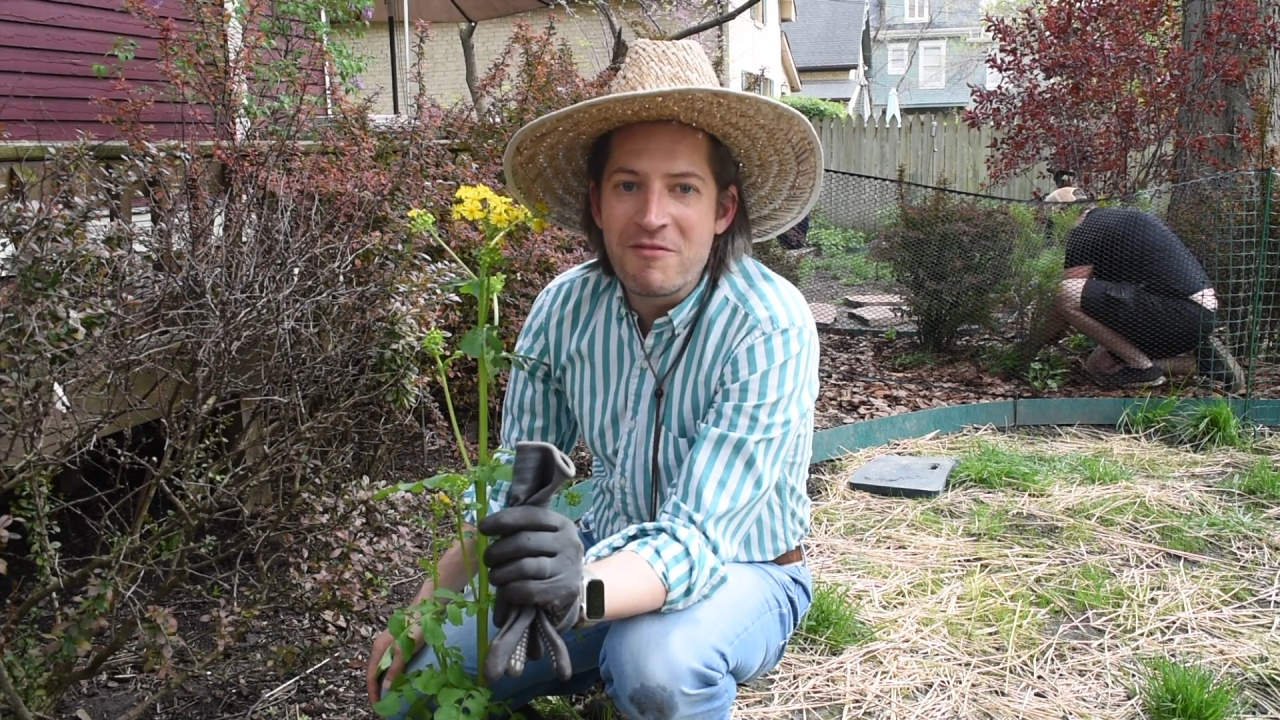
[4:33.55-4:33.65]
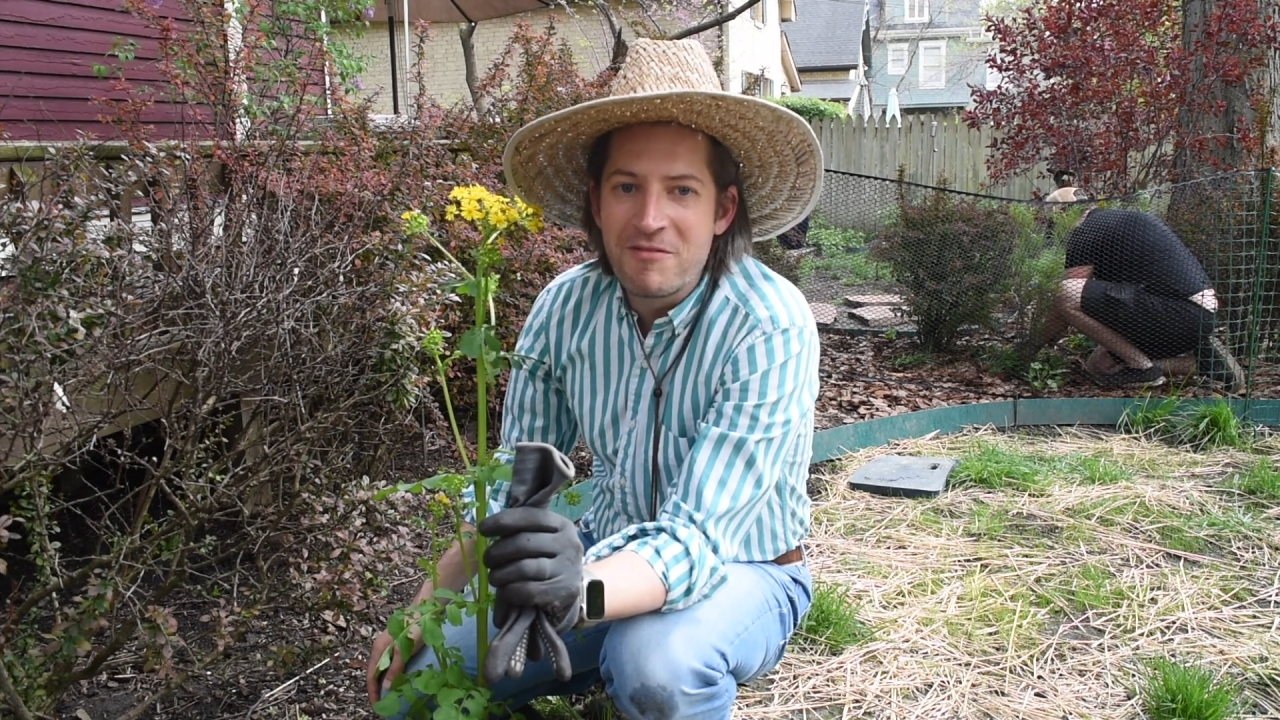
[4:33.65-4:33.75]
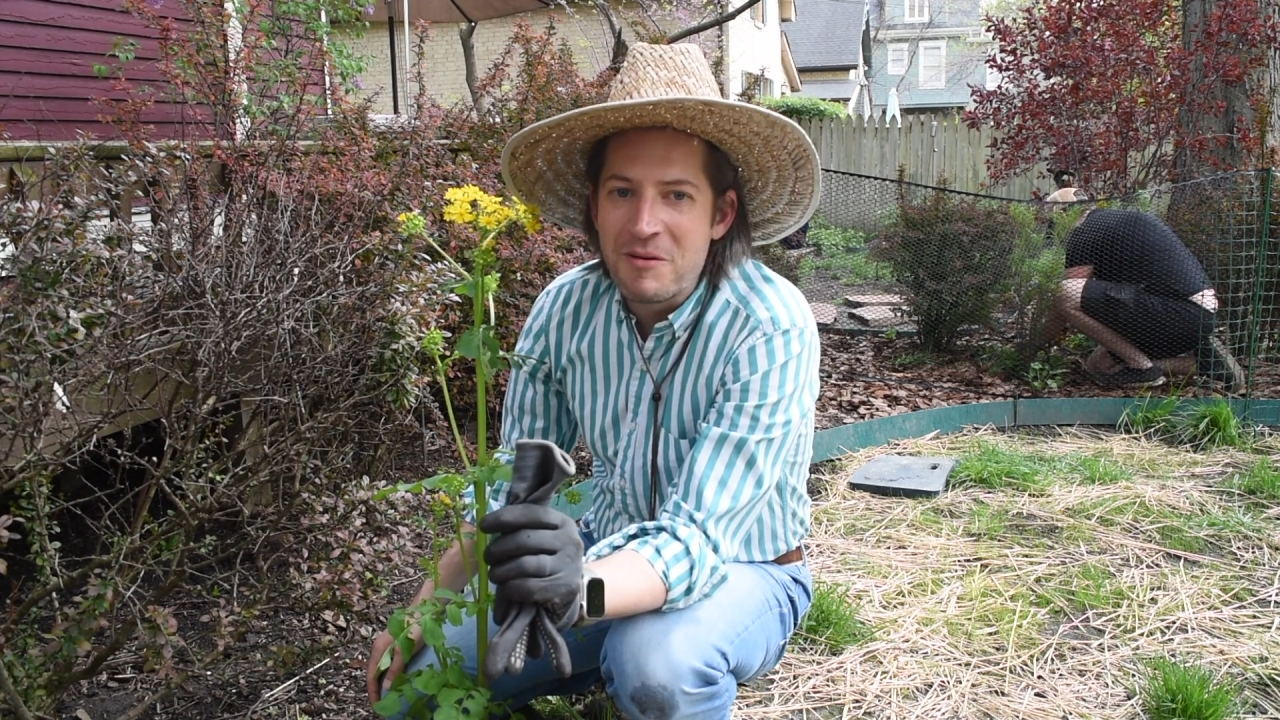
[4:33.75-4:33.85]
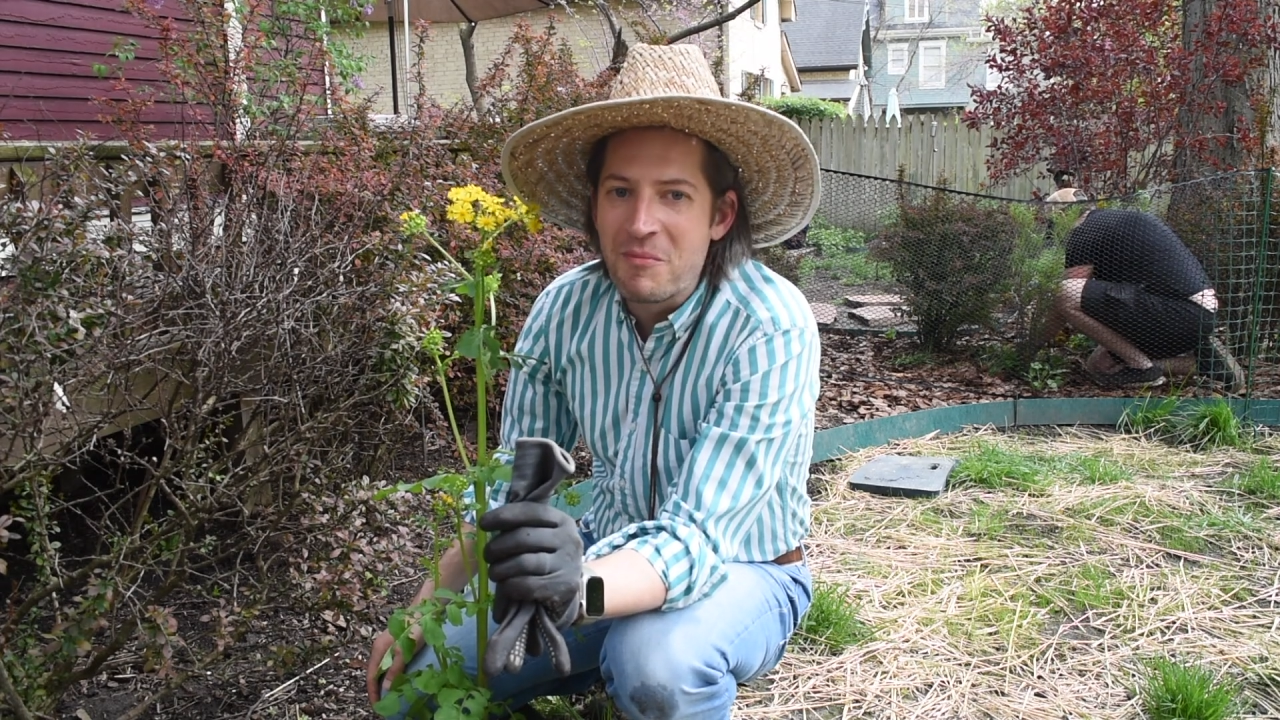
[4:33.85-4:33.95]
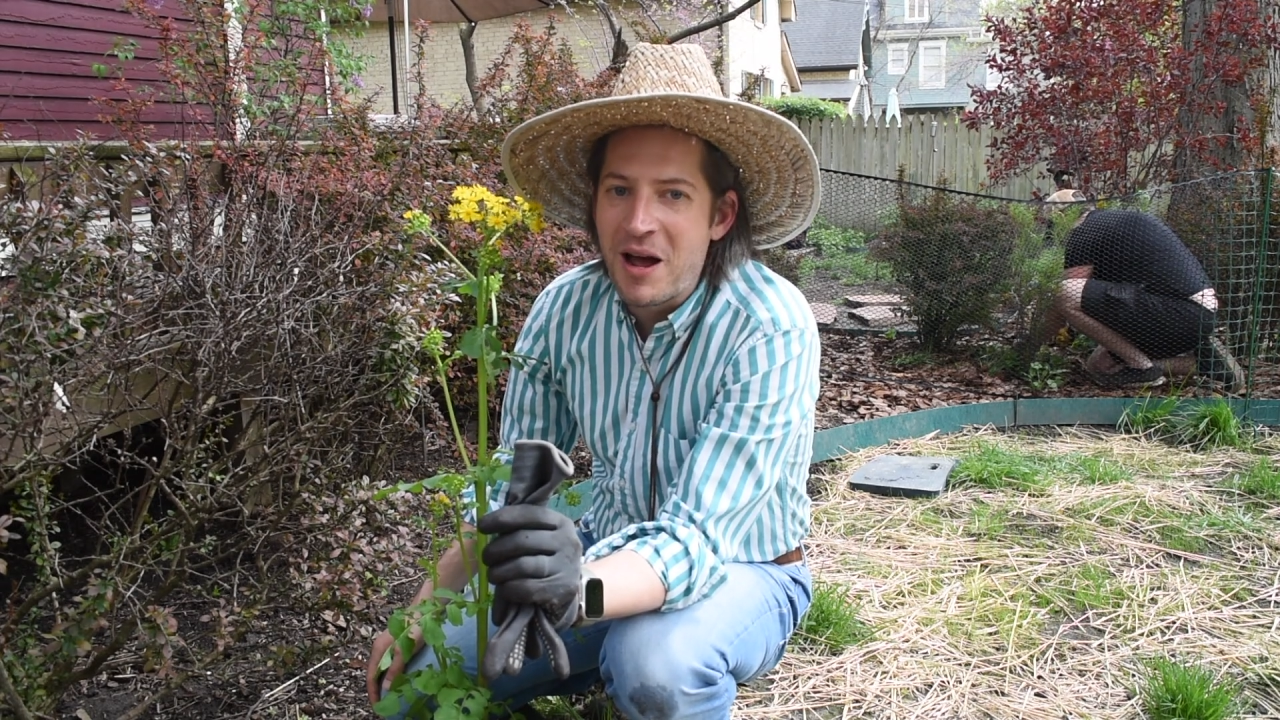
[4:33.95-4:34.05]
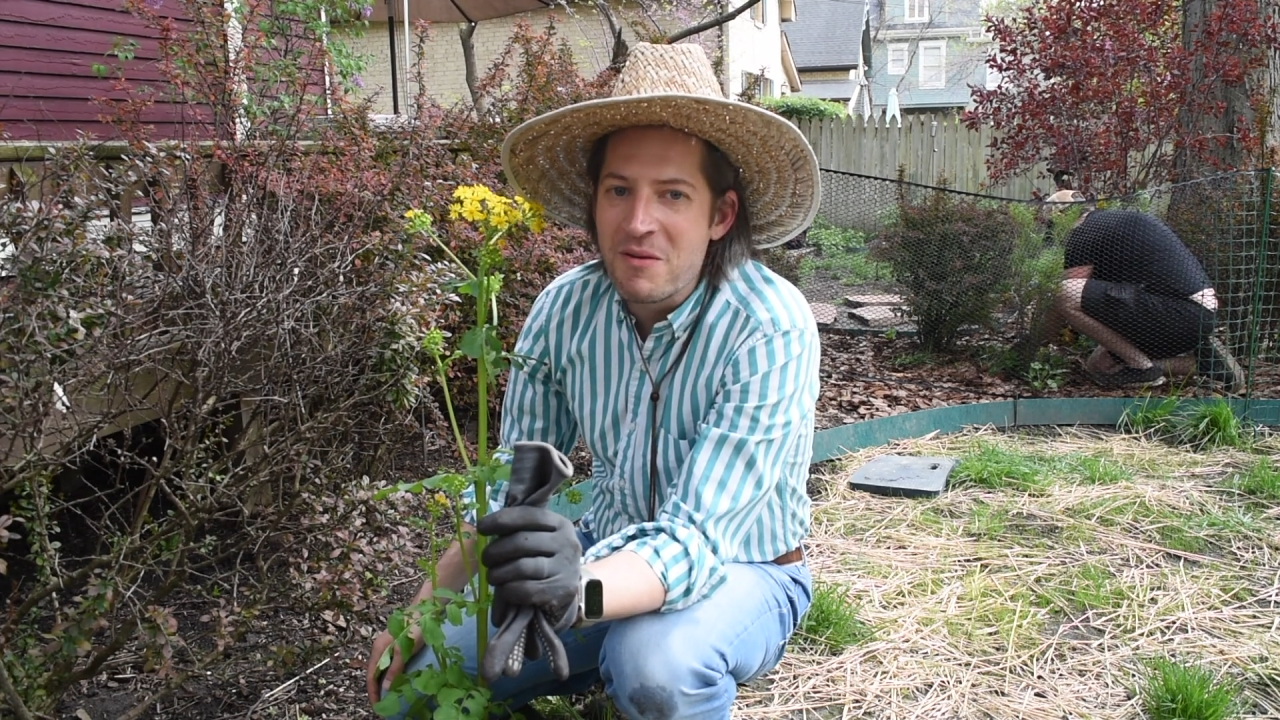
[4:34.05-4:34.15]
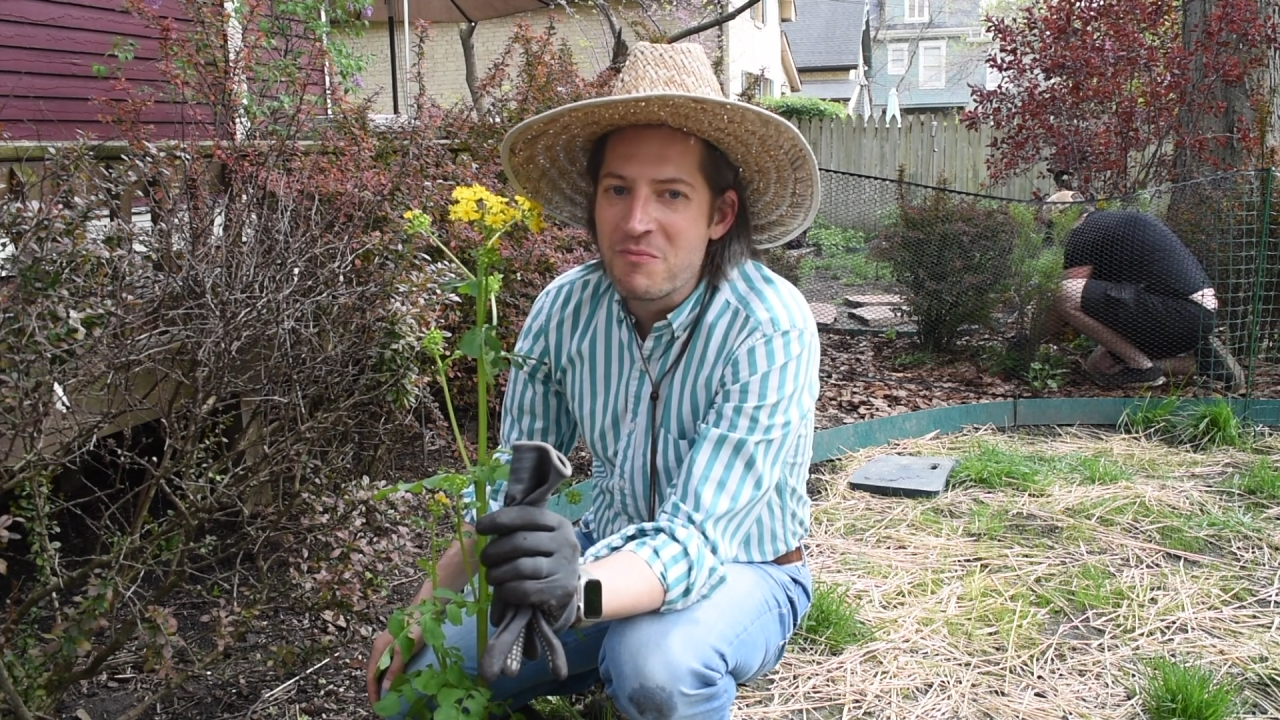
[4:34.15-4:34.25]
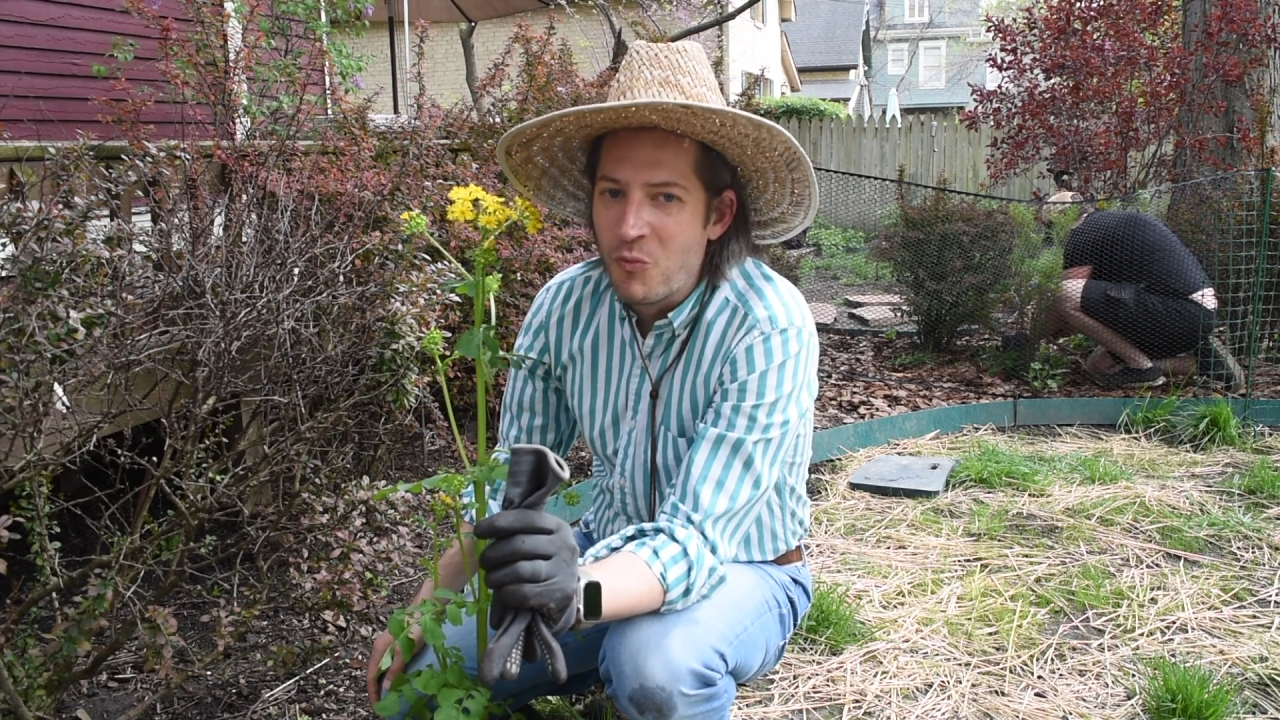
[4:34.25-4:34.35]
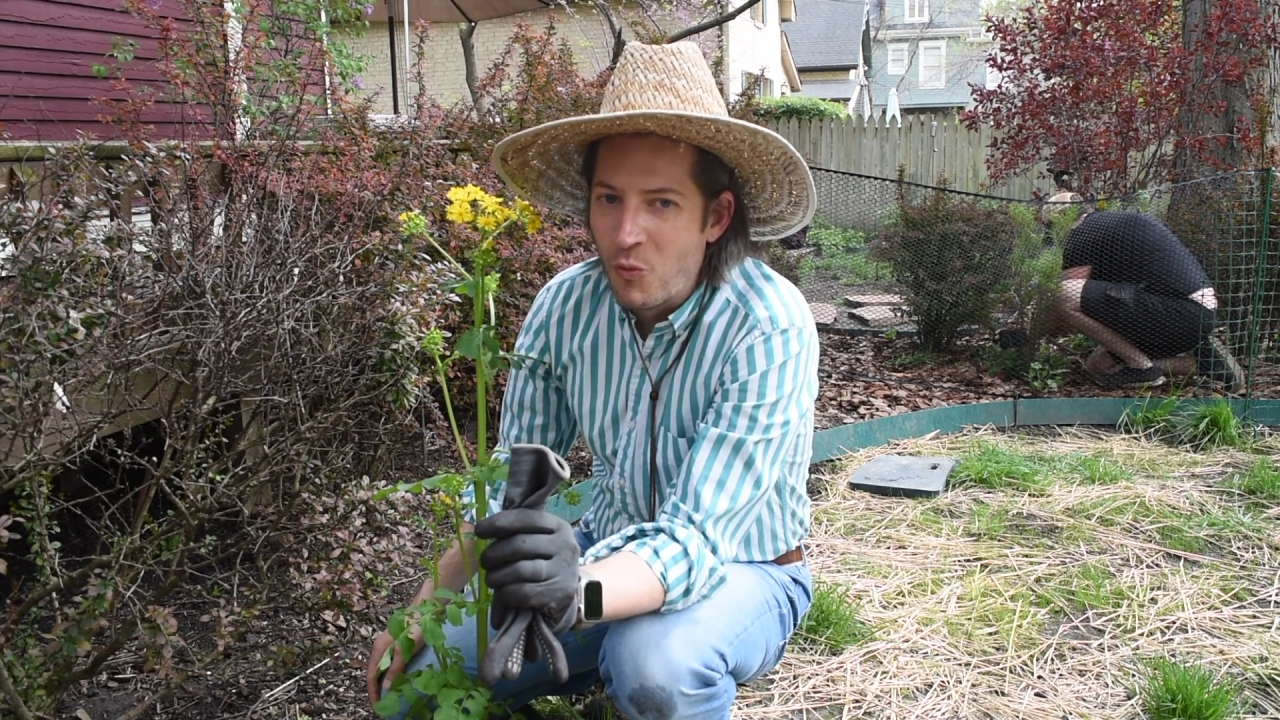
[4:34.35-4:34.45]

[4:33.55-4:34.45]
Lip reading: fit my